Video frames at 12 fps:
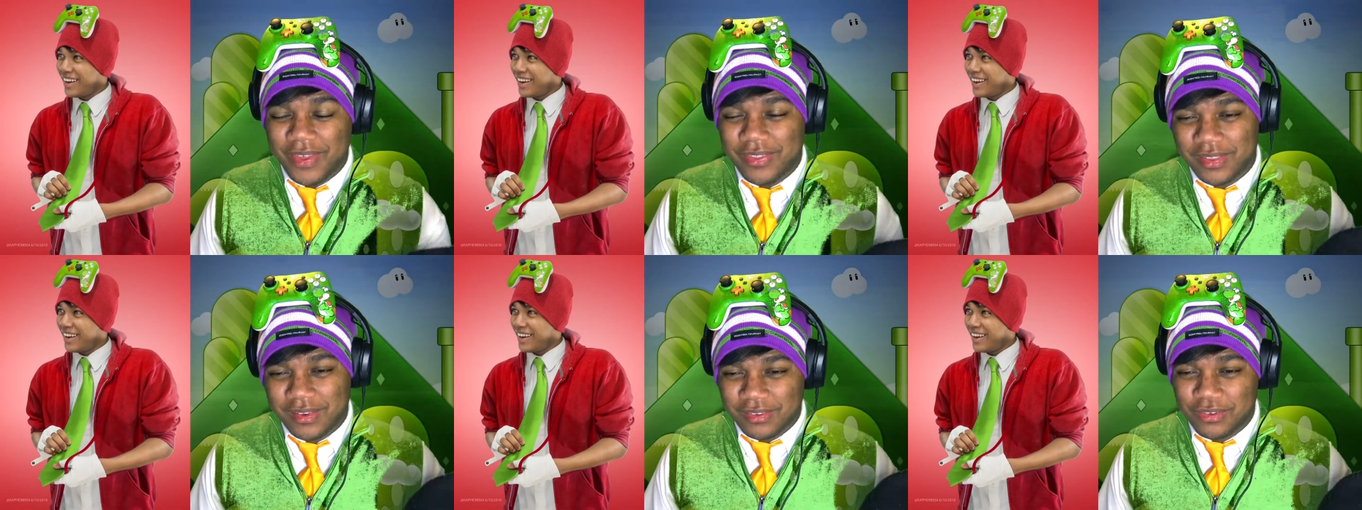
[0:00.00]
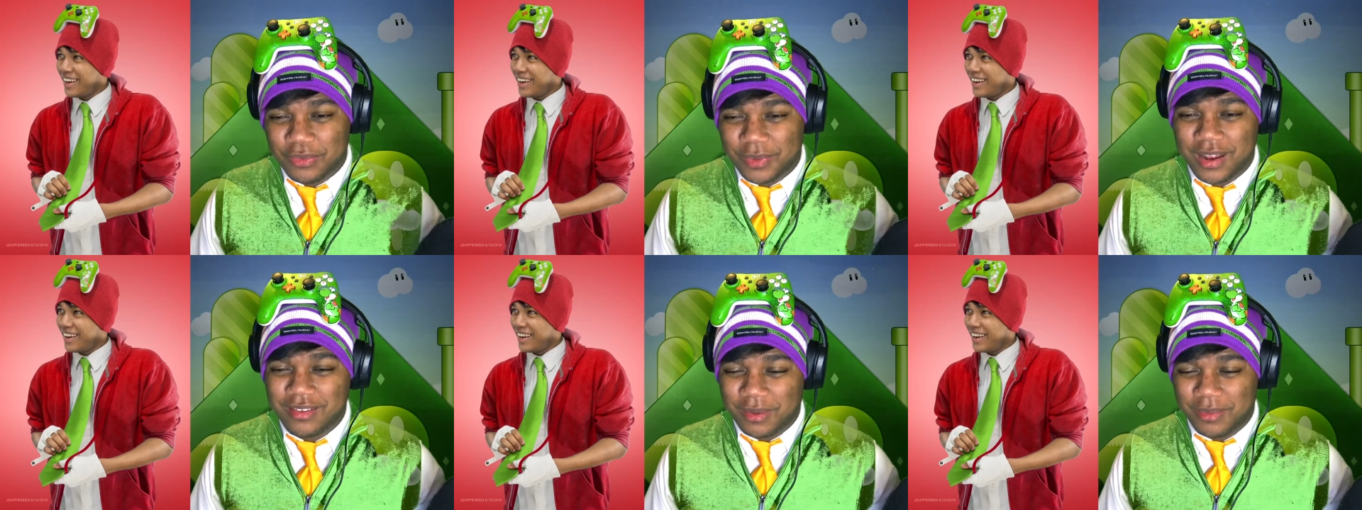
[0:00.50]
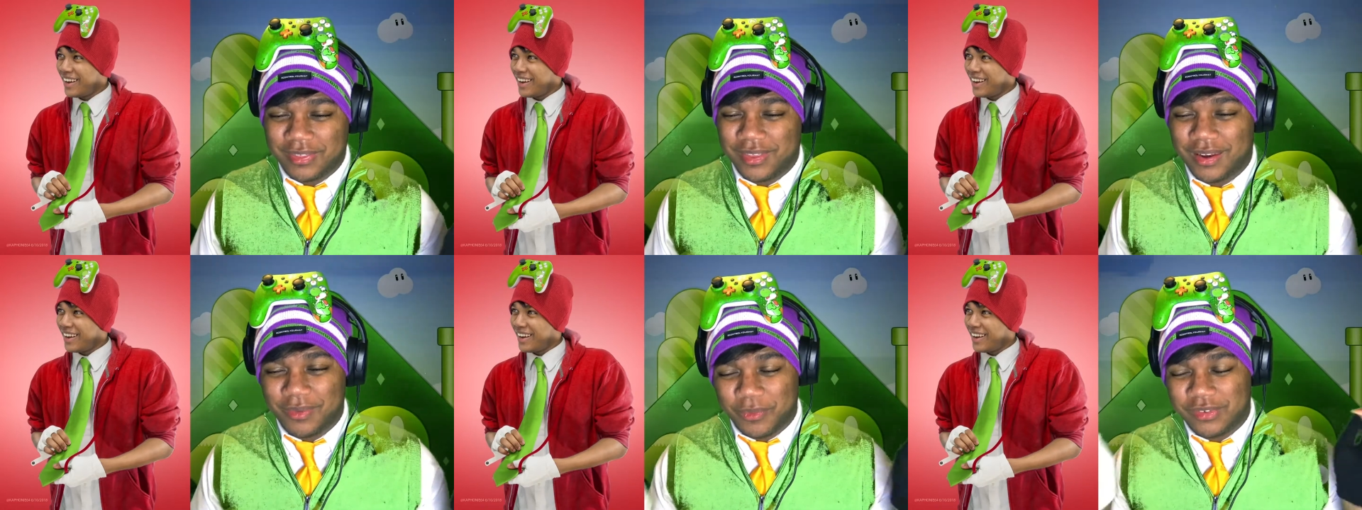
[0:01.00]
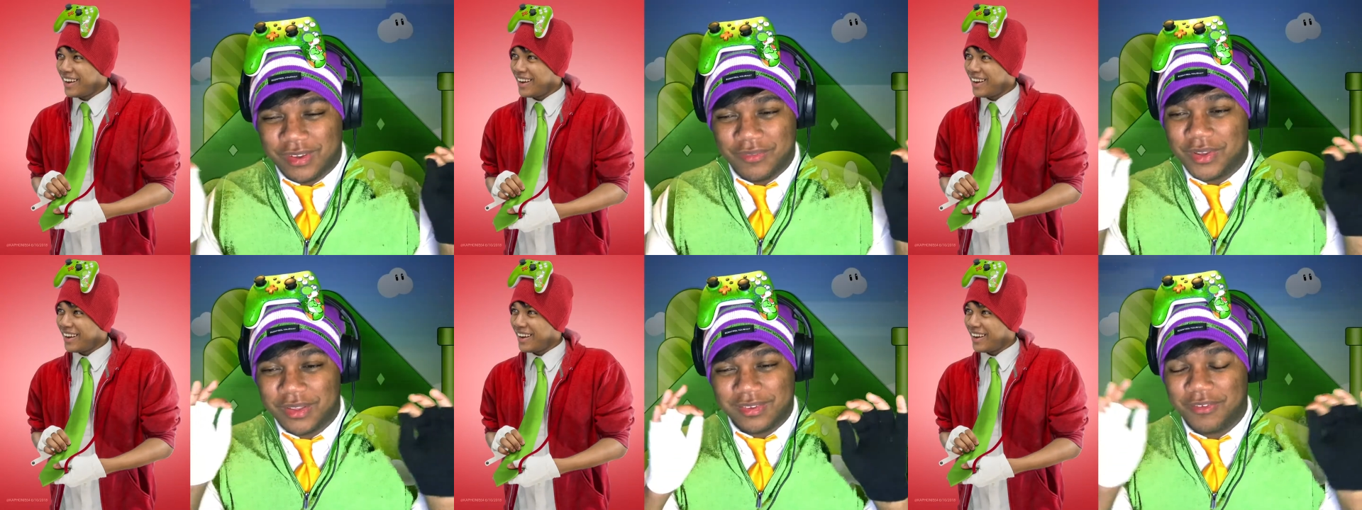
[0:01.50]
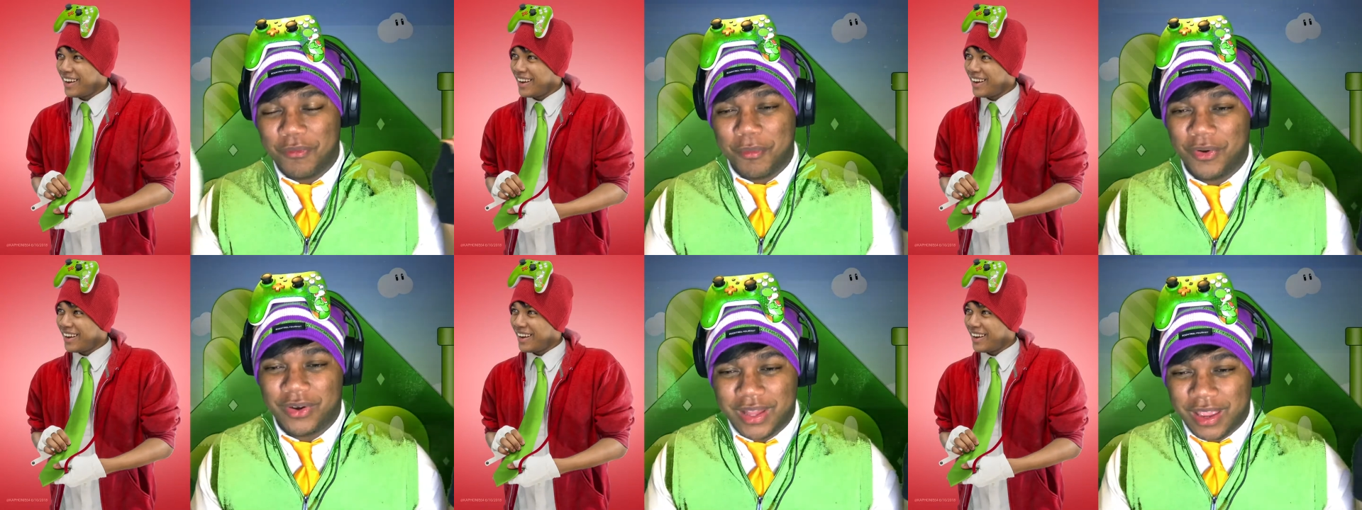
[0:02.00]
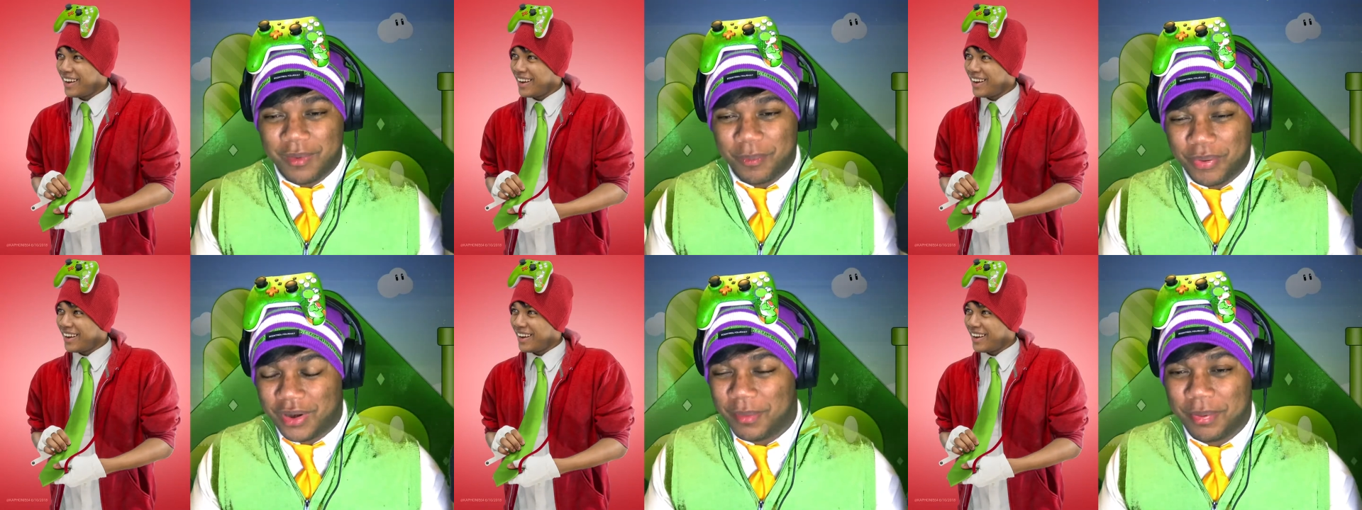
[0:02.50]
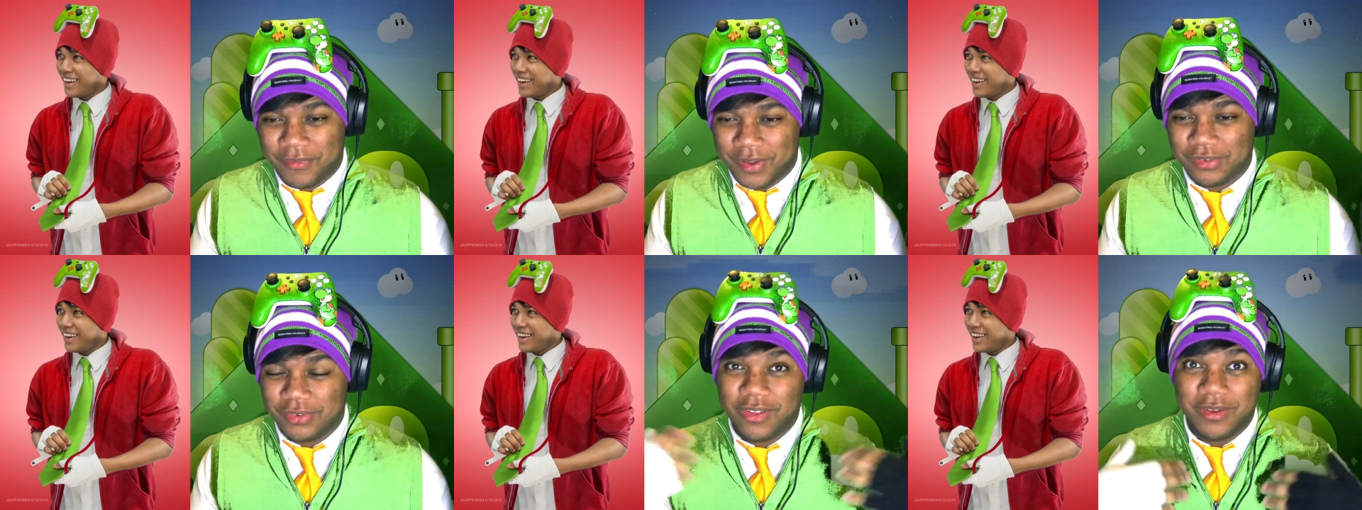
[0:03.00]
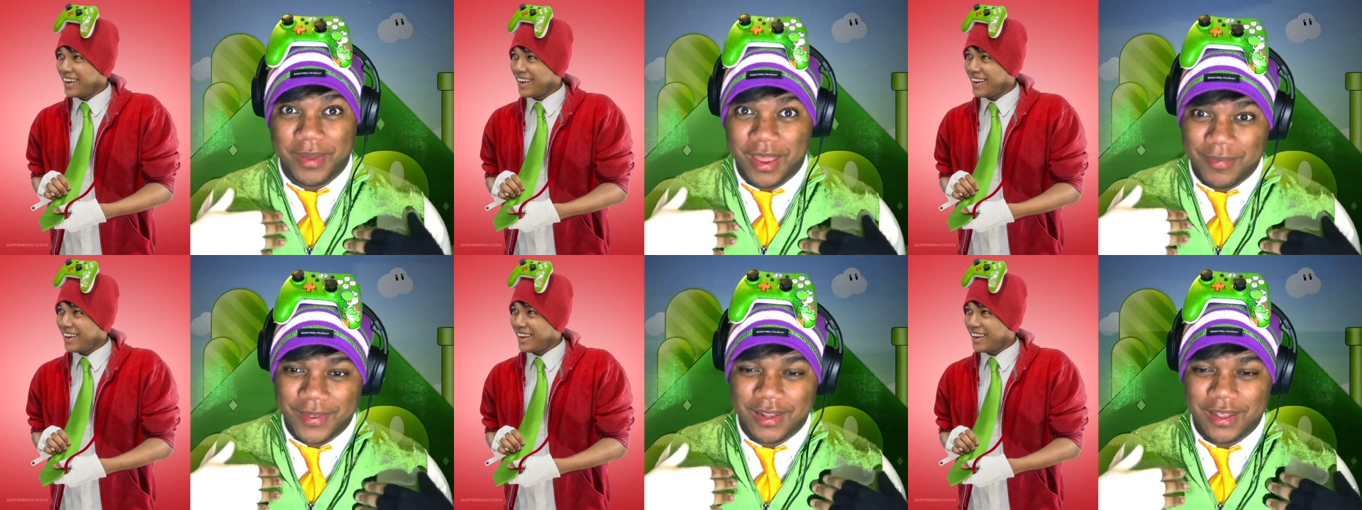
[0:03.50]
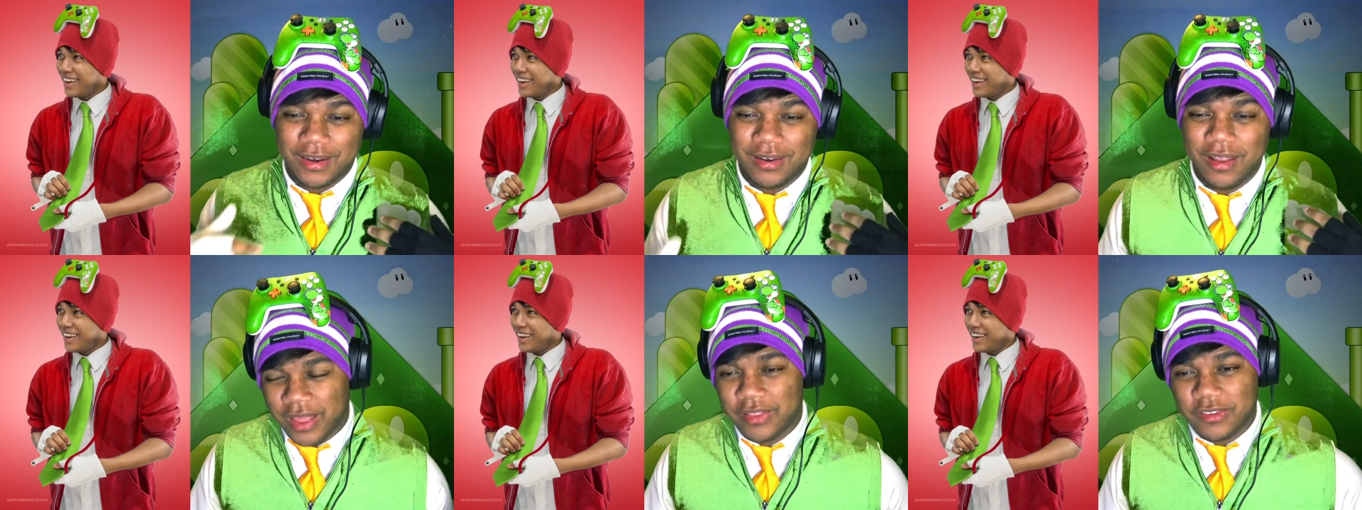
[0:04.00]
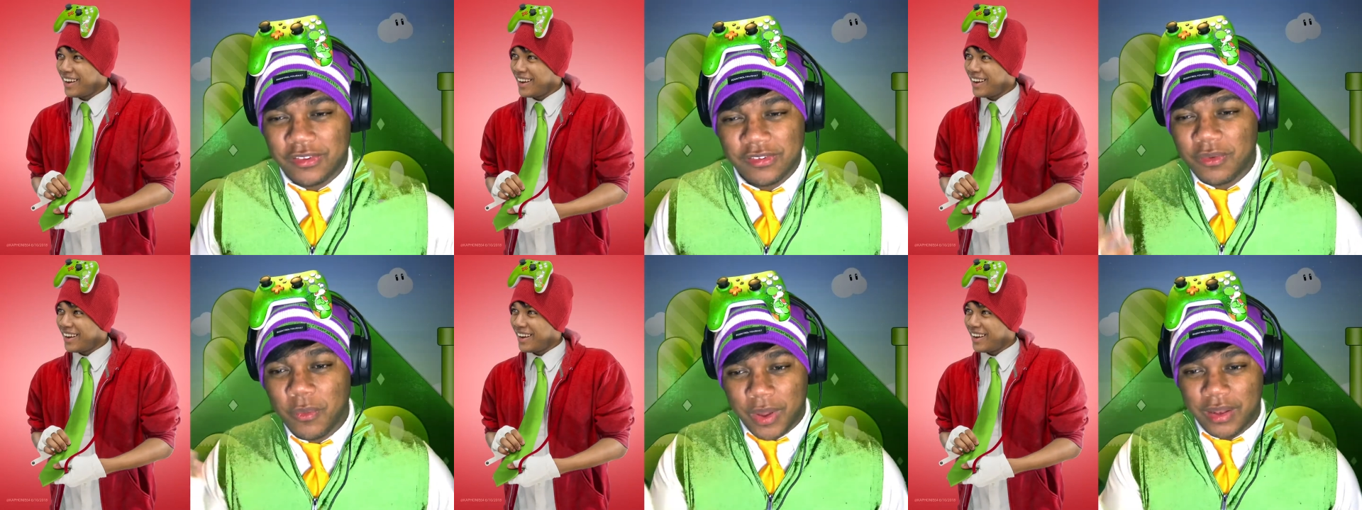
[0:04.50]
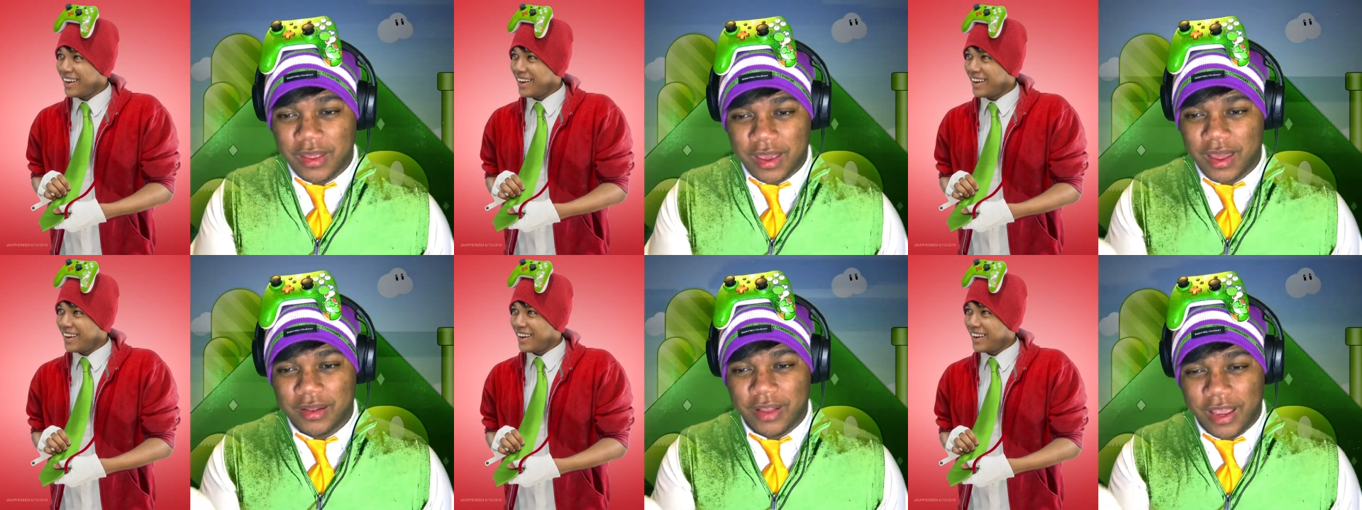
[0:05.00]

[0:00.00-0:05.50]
Speaker 1: And then this is what I did with it, which even looks even more like pretty professional in my opinion. And this is the one that got